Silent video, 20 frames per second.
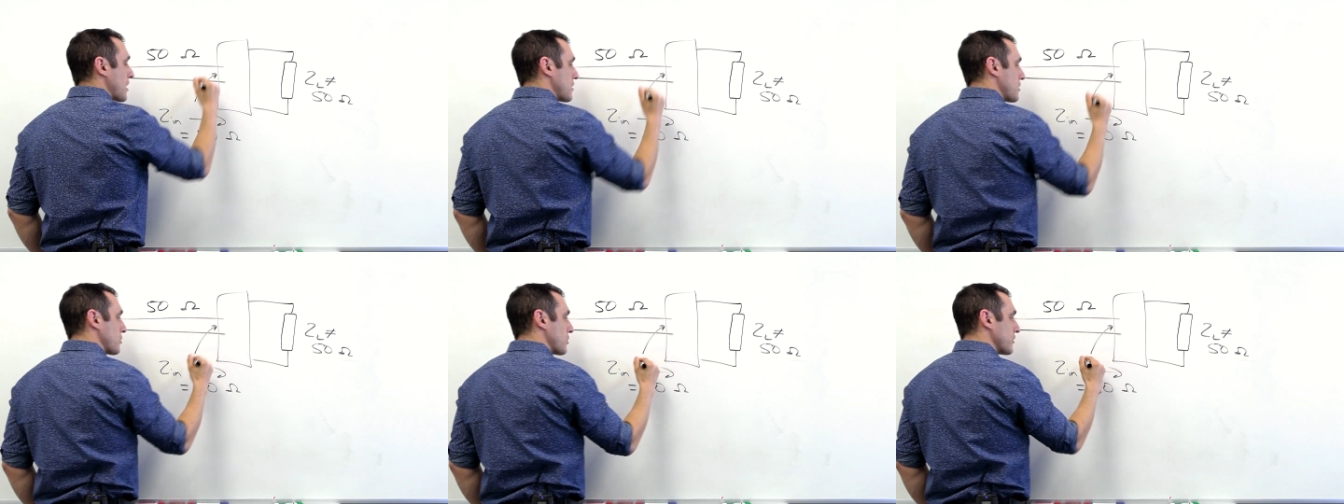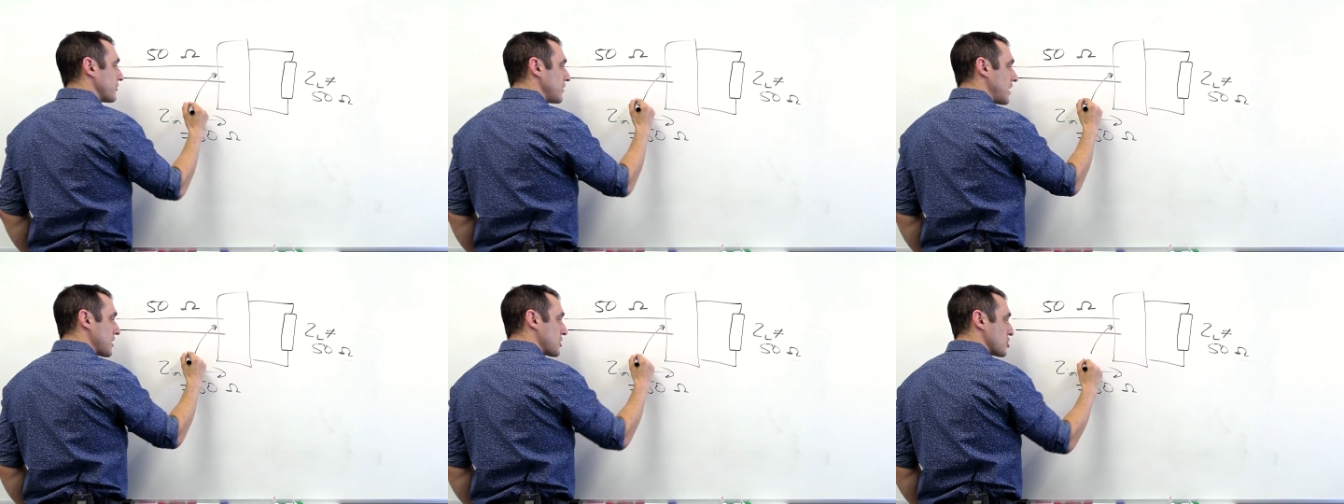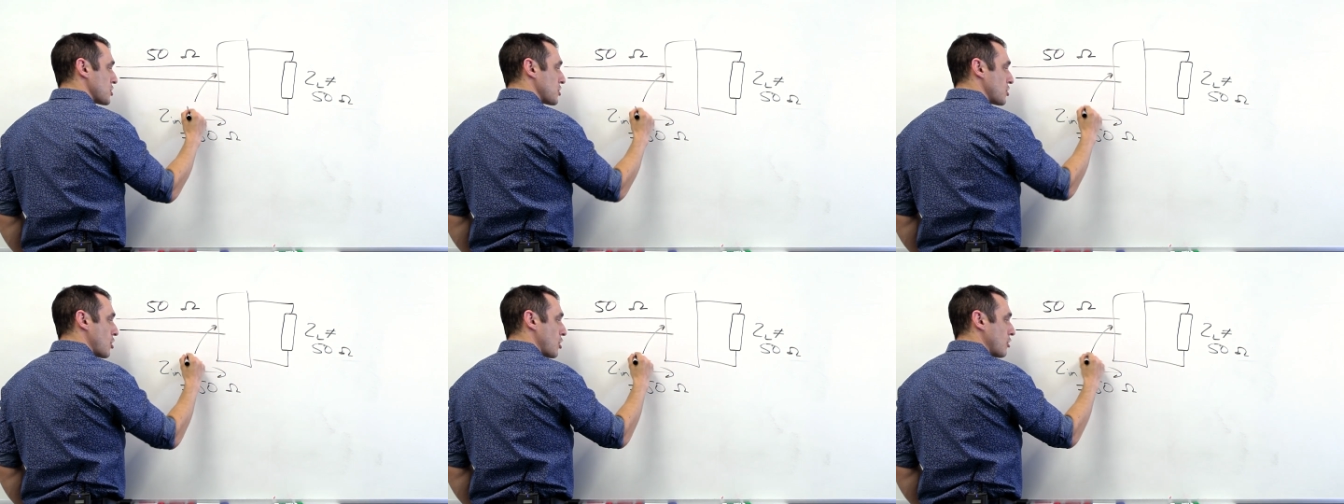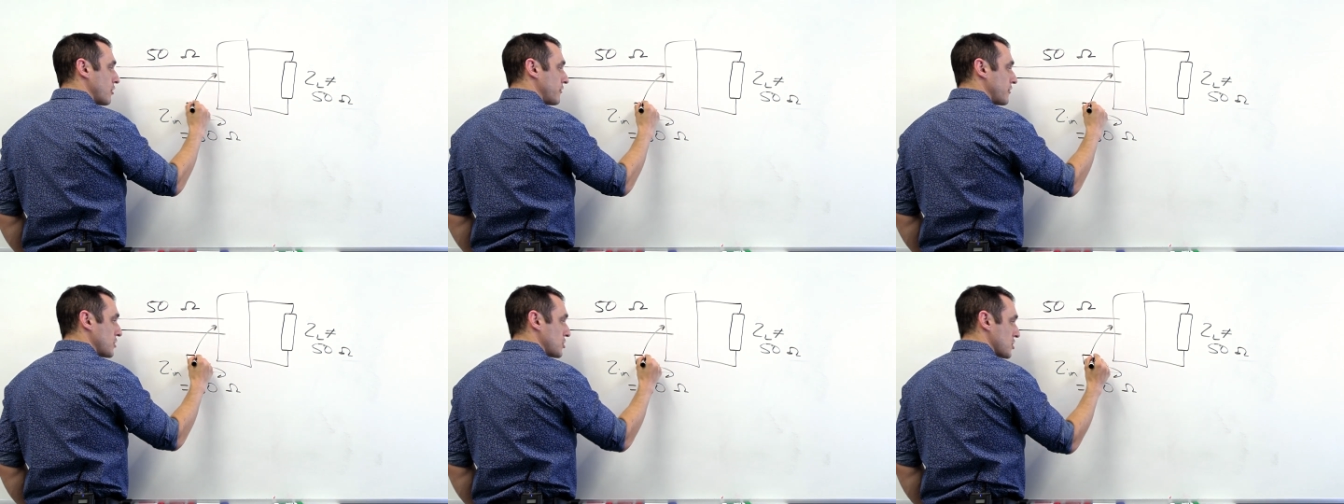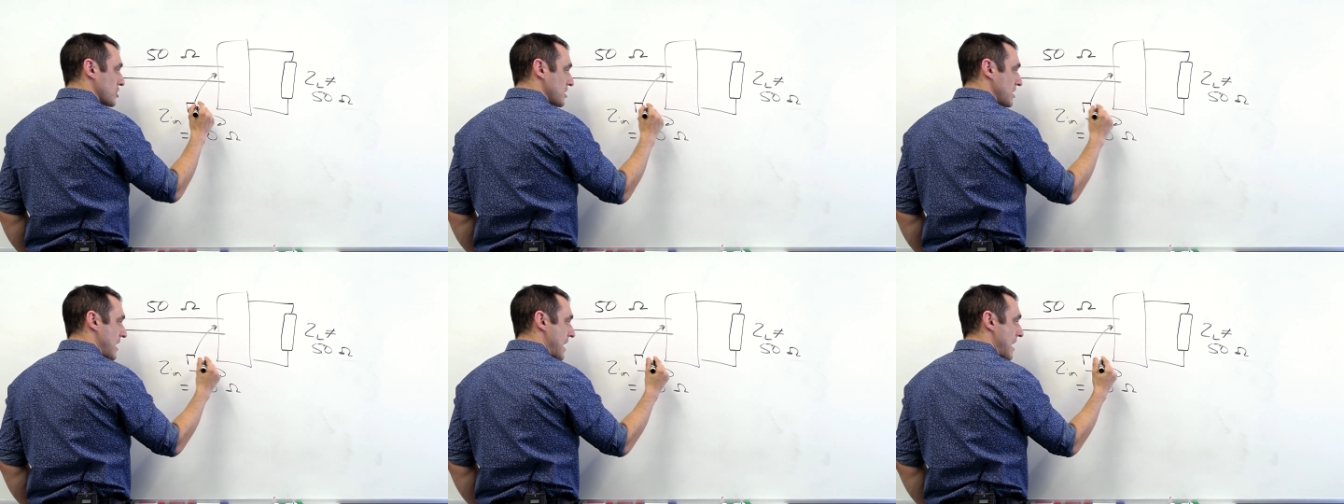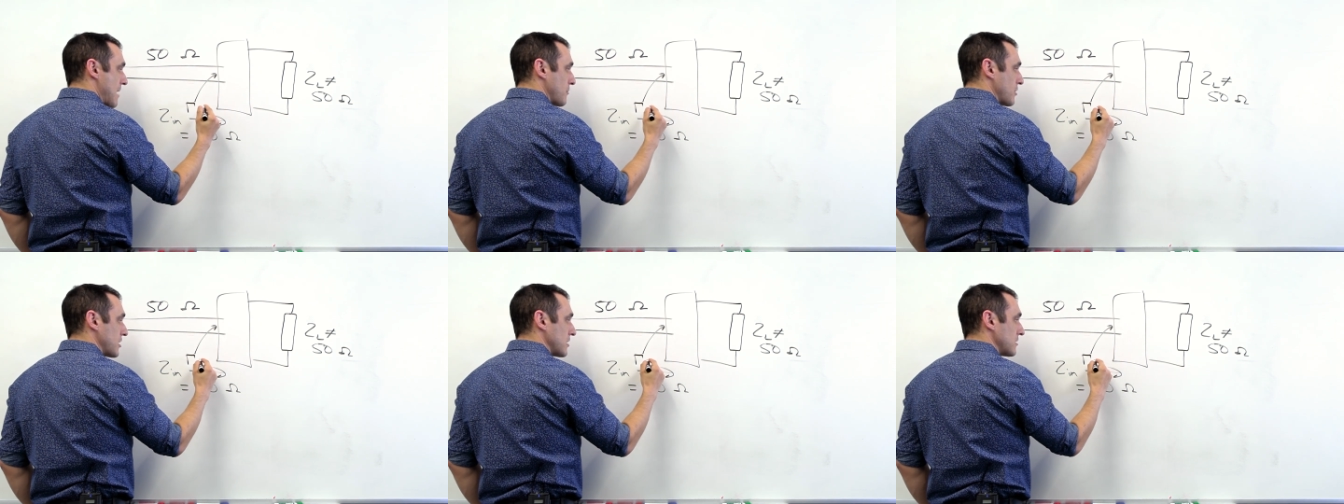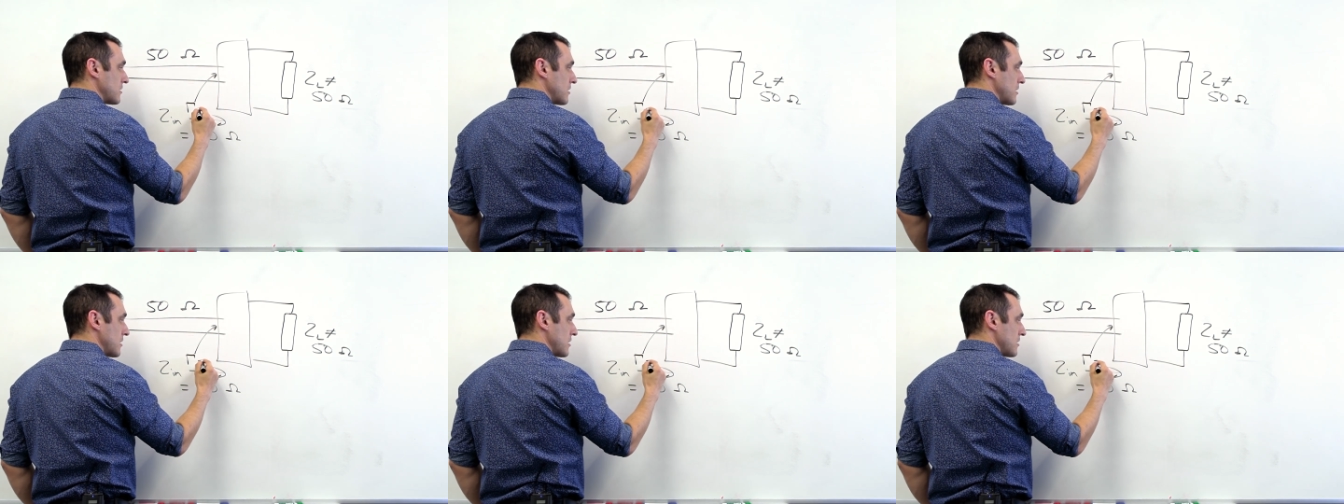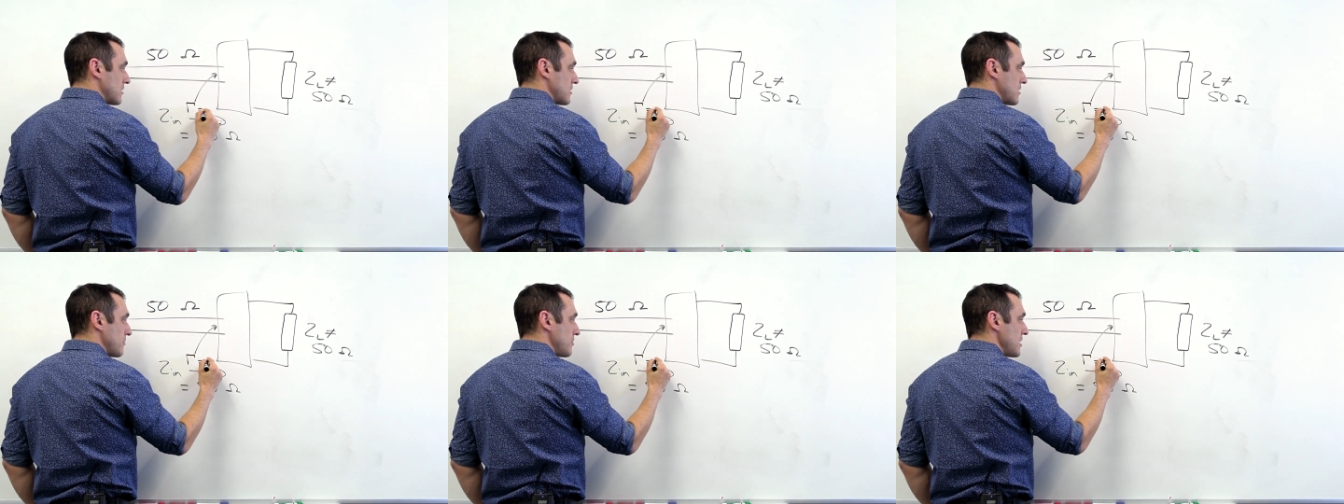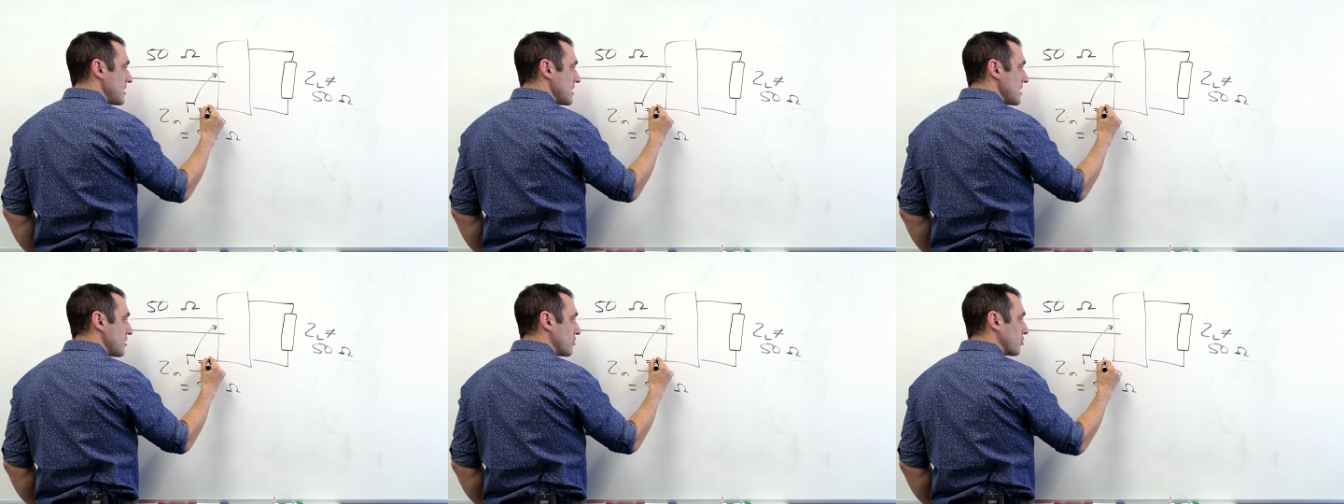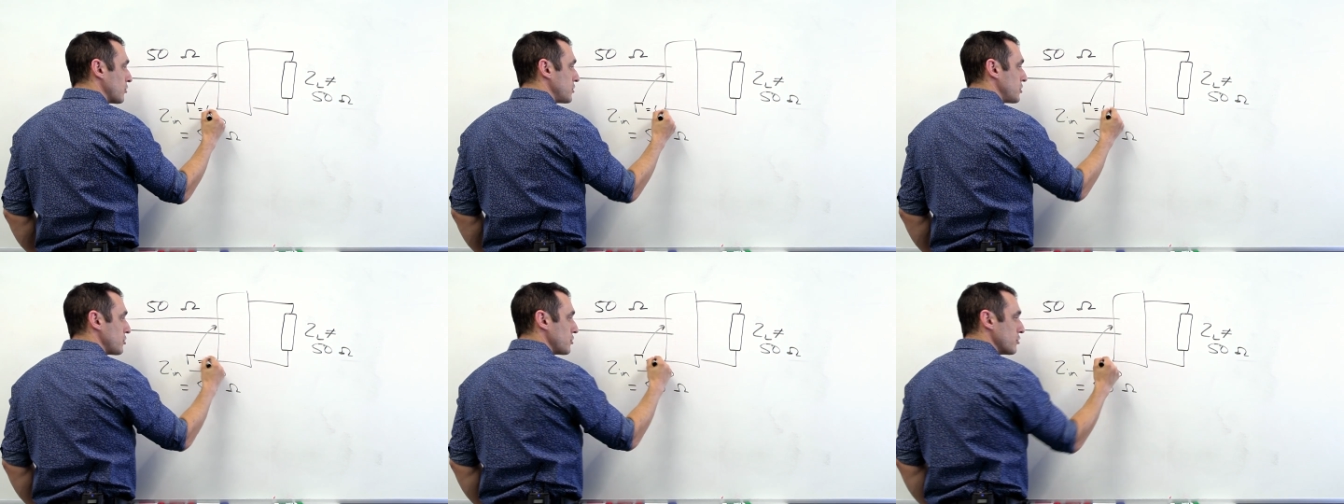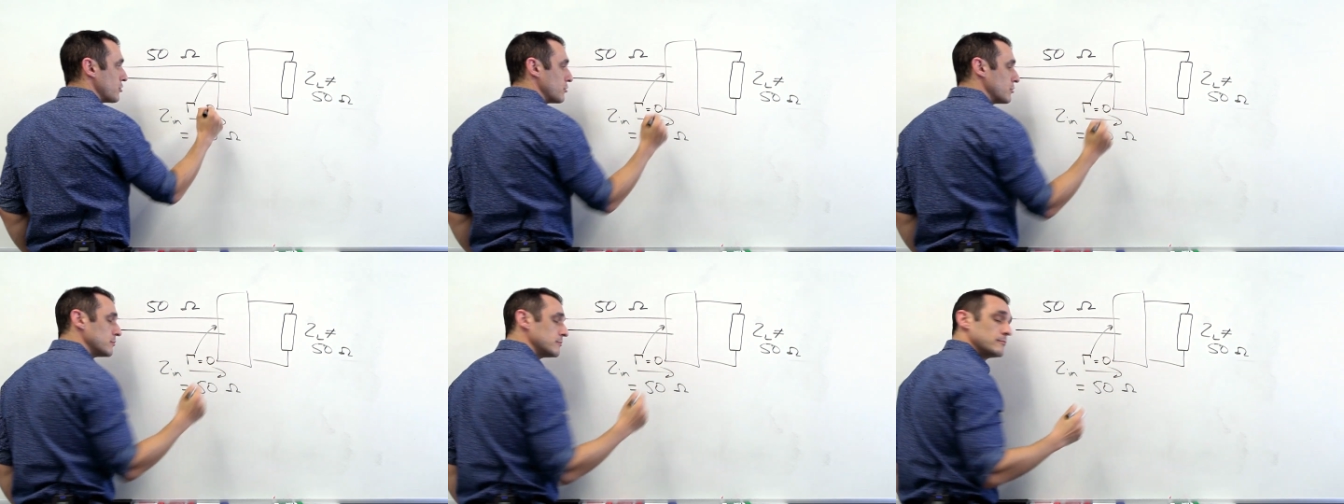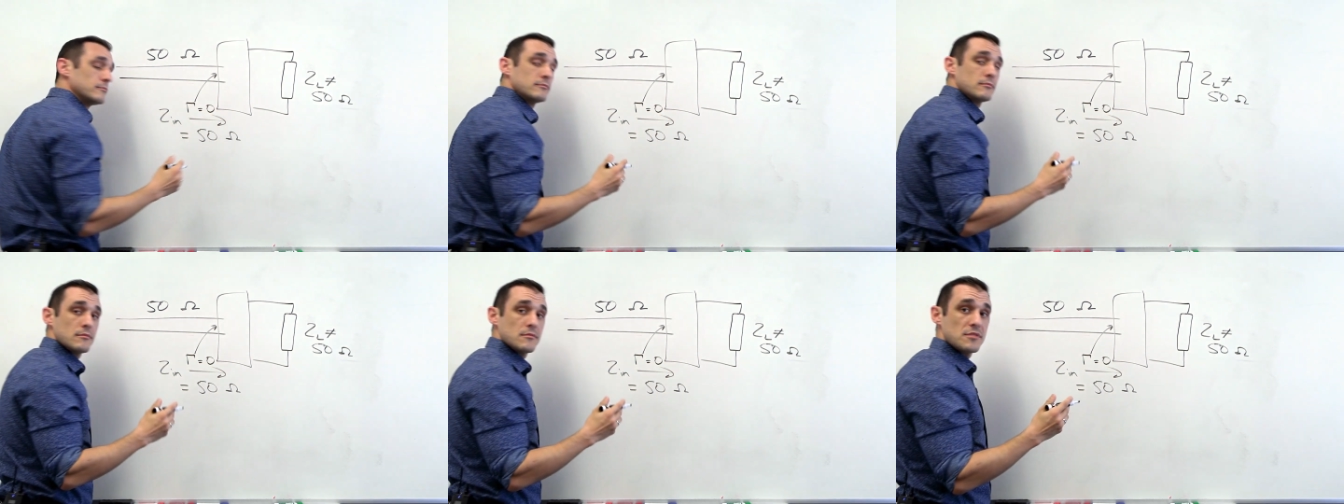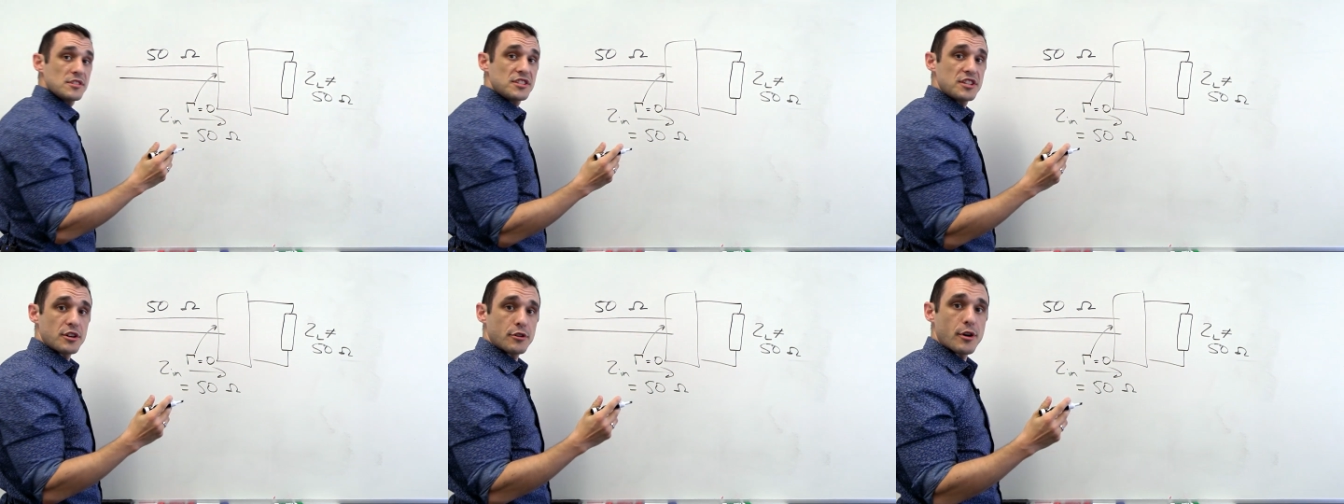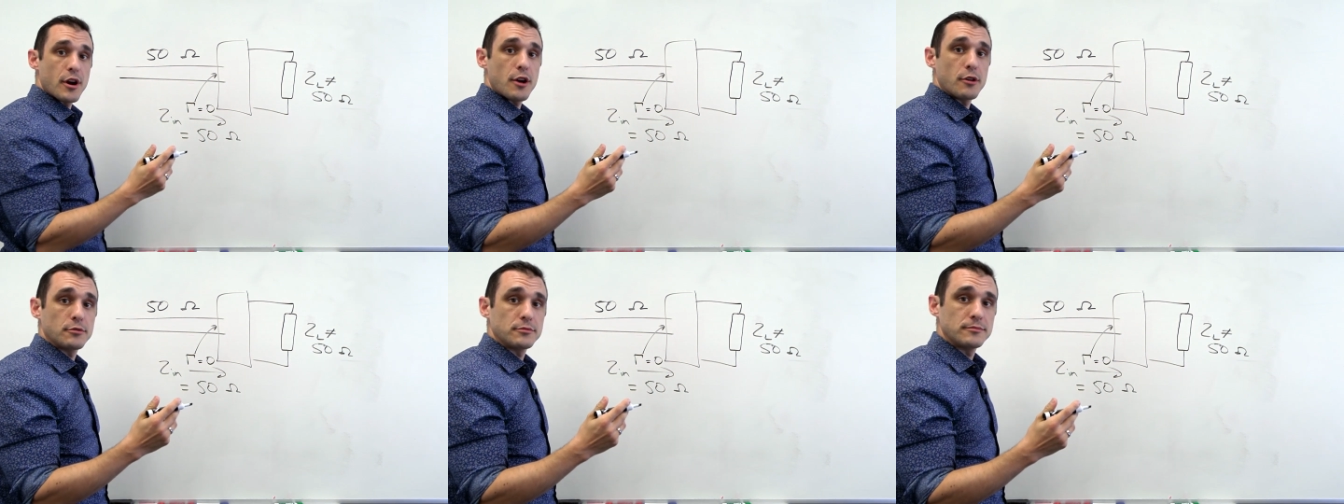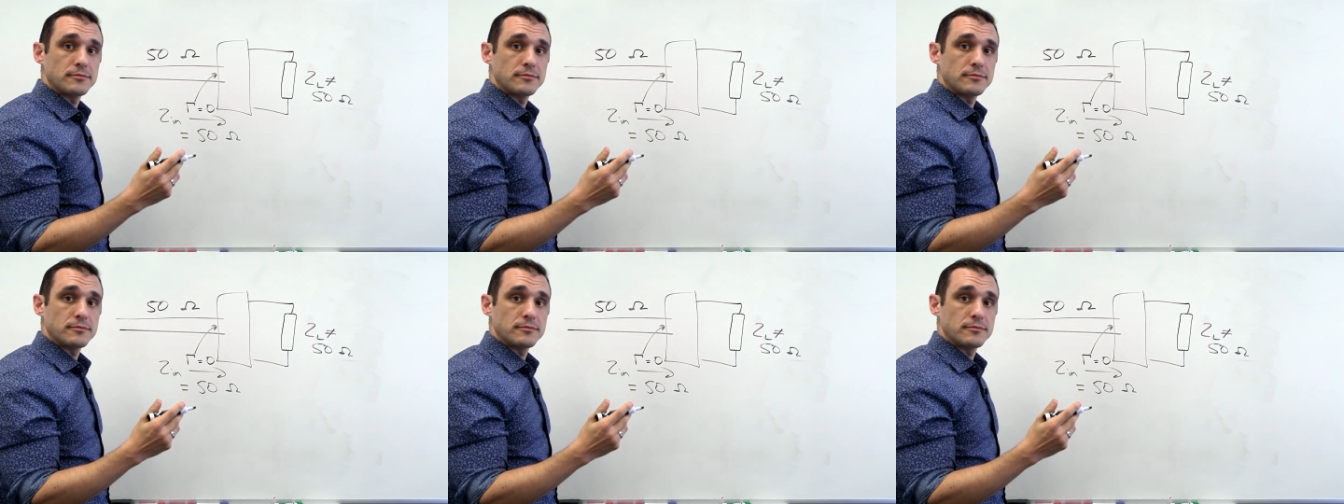the reflection coefficient gamma to be equal to zero.